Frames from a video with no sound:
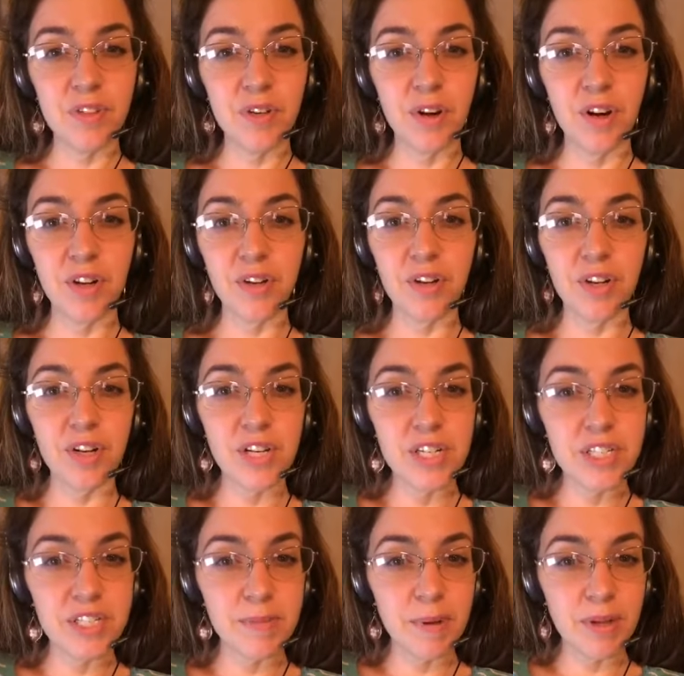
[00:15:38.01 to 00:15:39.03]
Are you
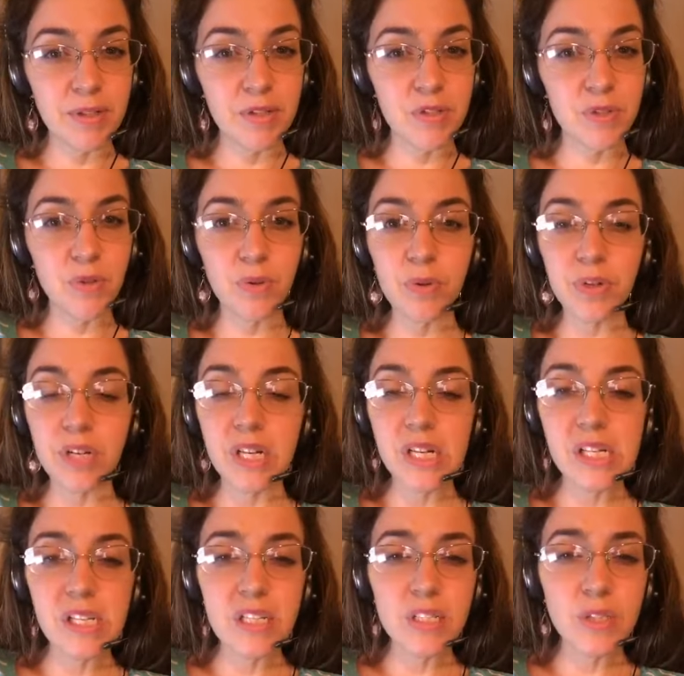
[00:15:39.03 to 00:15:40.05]
curious about
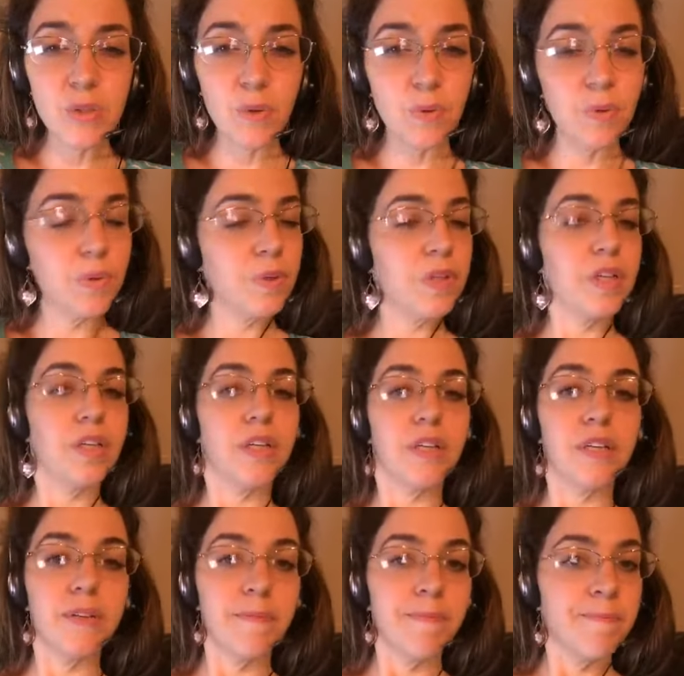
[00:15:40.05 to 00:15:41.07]
stories
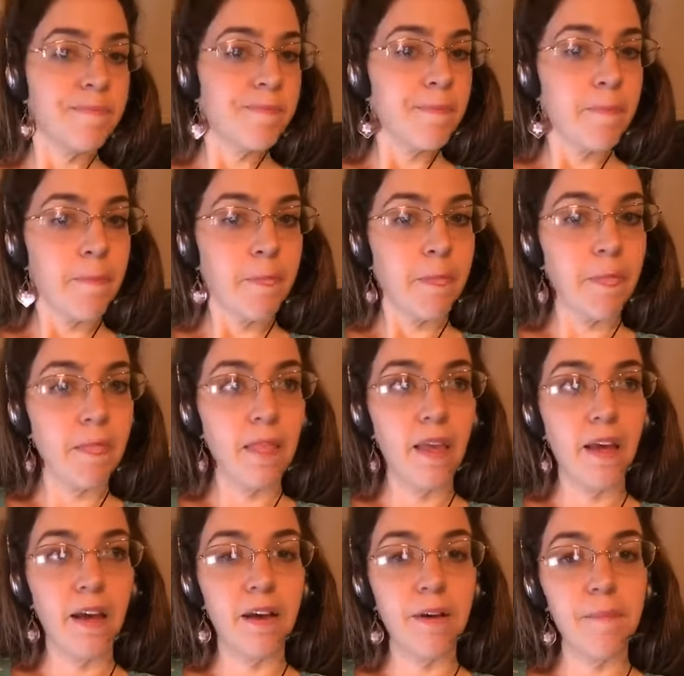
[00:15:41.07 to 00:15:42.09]
or
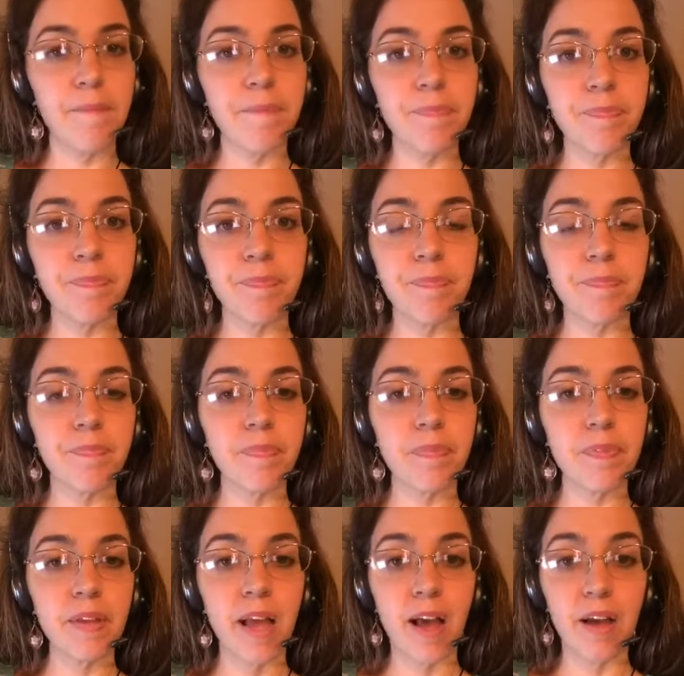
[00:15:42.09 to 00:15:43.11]

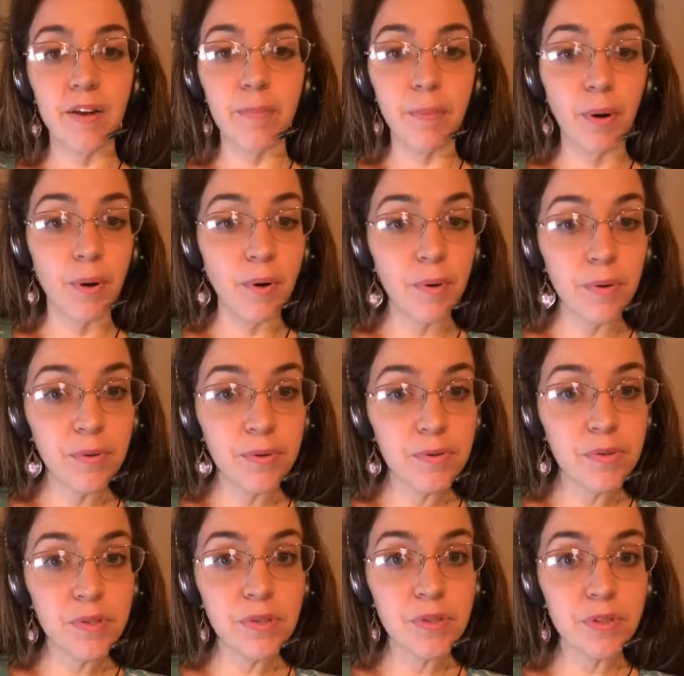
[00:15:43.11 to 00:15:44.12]
how to
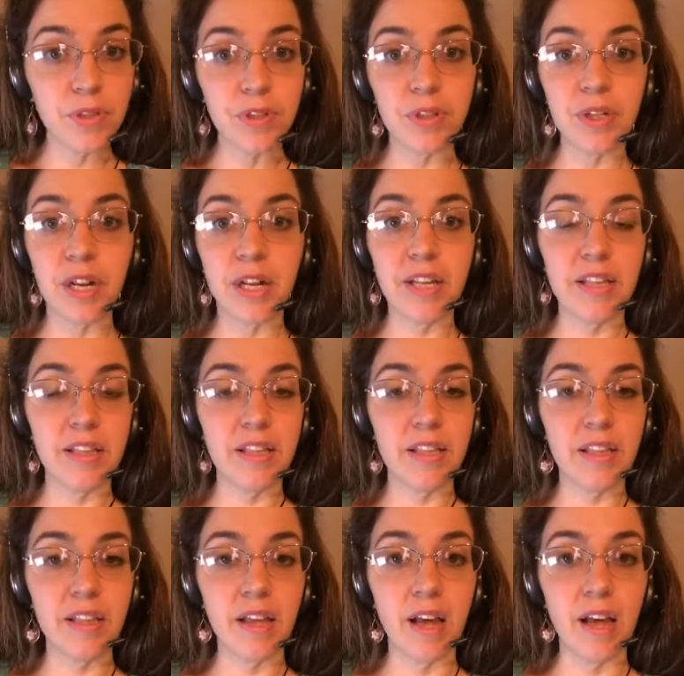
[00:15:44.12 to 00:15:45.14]
post or anything
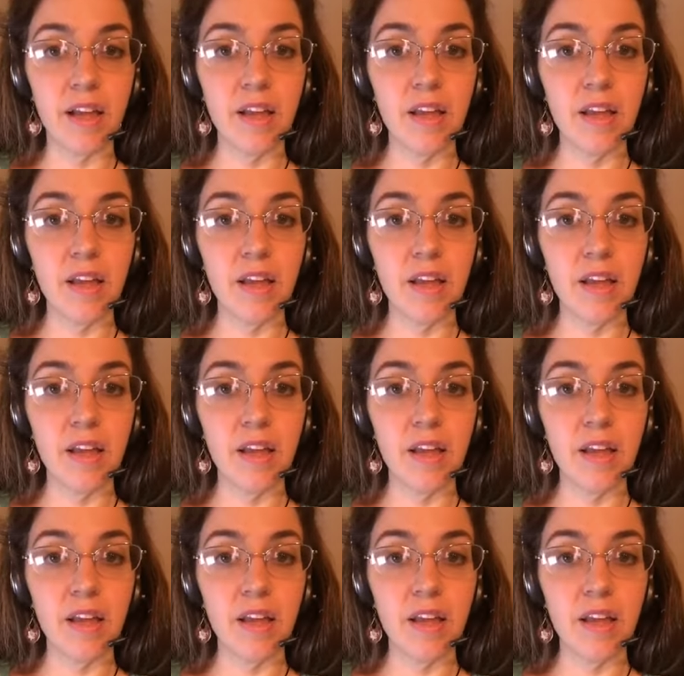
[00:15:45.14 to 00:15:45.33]
like that?